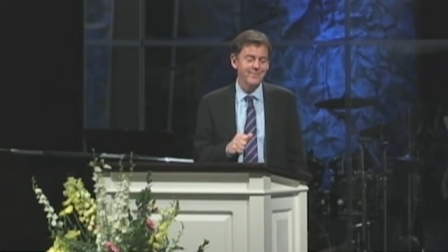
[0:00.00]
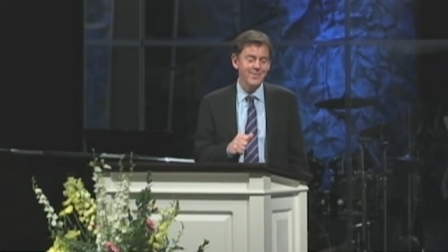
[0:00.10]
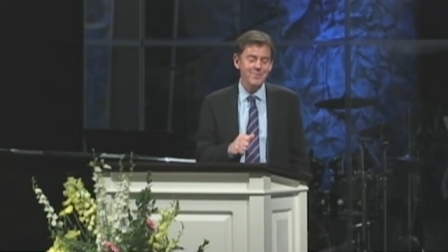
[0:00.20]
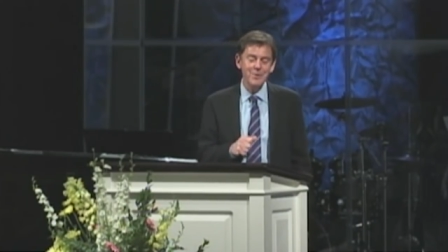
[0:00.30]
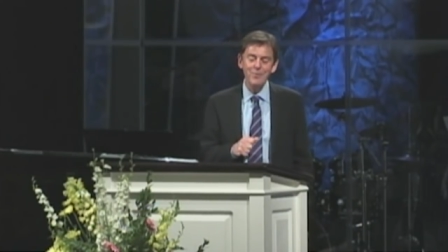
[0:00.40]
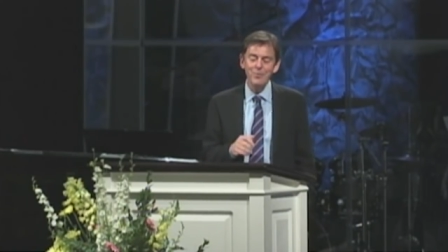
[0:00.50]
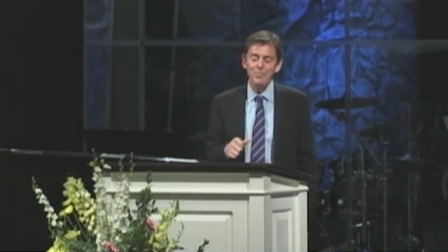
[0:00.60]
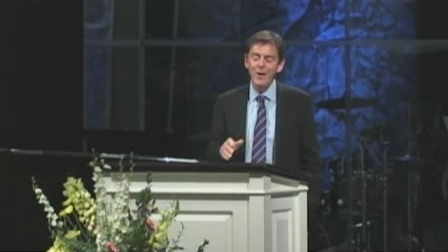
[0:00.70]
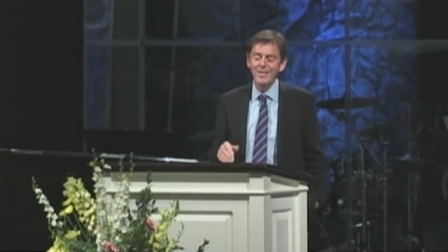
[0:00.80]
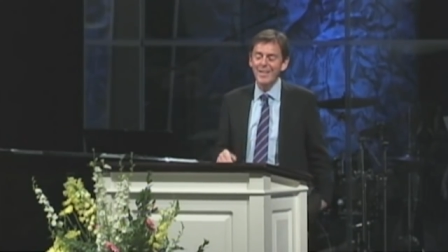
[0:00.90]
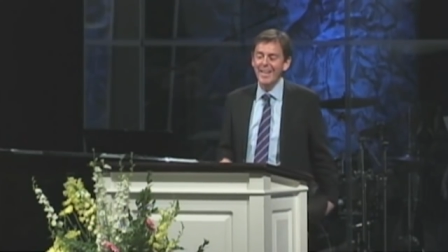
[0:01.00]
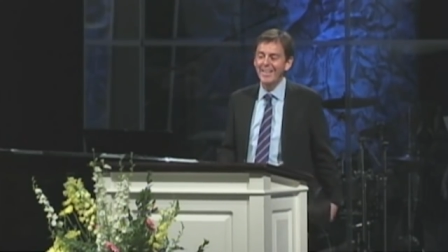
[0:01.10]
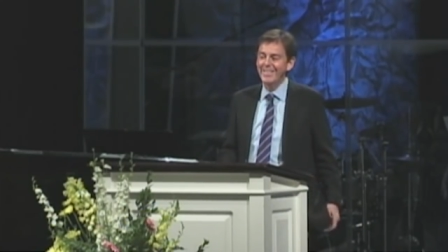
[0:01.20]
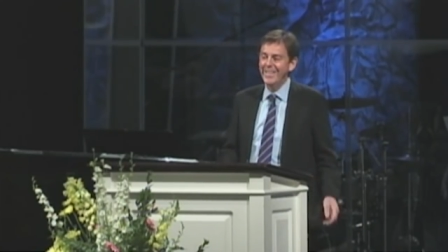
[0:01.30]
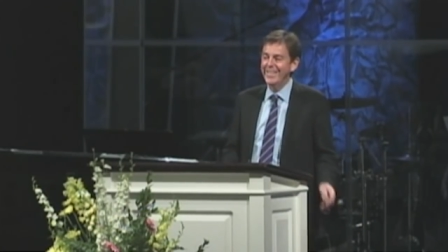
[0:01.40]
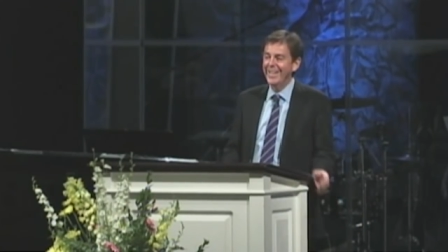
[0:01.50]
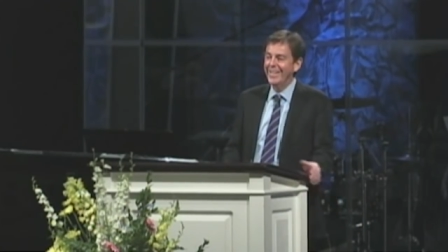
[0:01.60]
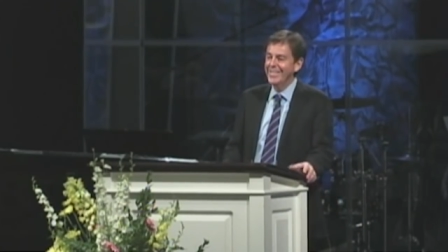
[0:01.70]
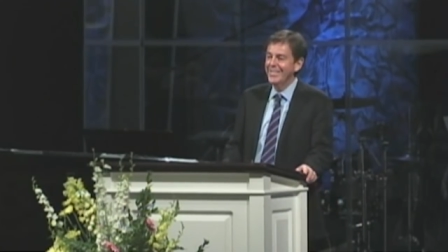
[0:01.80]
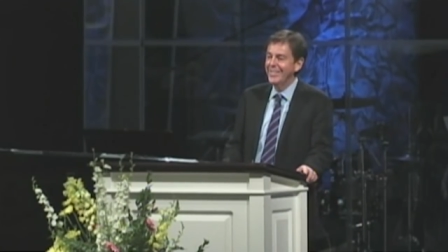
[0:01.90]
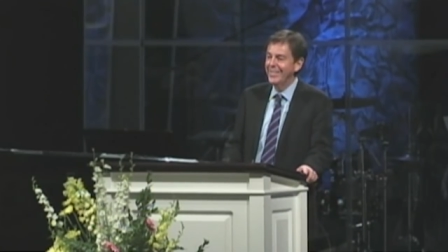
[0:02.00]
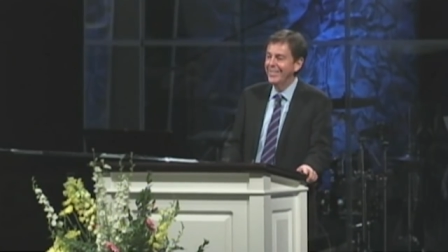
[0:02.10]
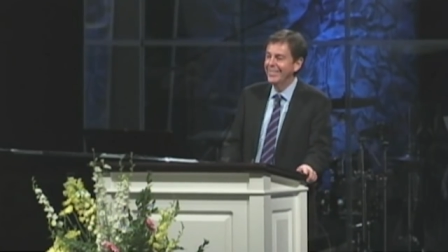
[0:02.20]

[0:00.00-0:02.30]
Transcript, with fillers: There's a wonderful practicality in that, isn't there?